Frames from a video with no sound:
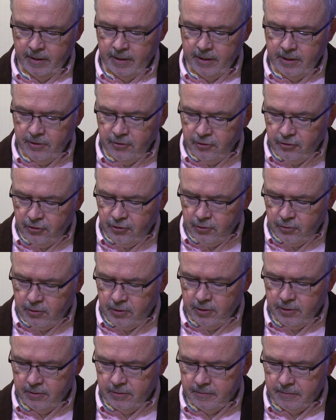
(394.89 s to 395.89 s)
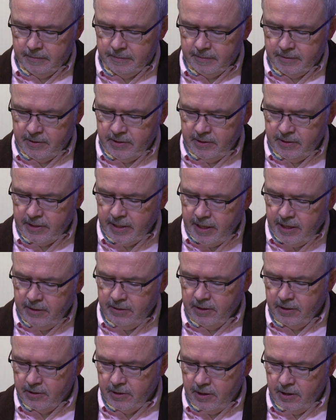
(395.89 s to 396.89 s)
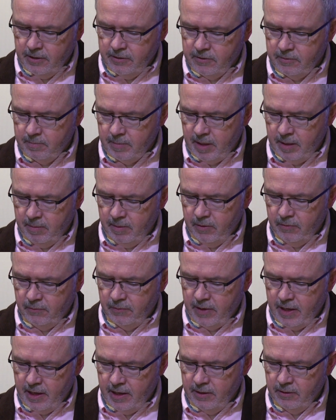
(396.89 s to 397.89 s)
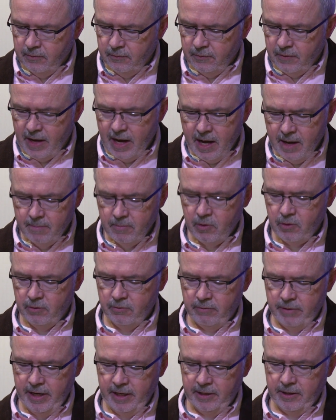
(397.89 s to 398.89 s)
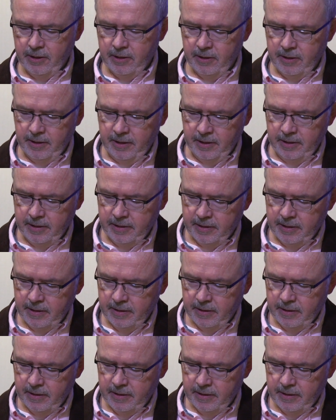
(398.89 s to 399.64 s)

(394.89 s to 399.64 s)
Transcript: In short, today the gods may be found far more readily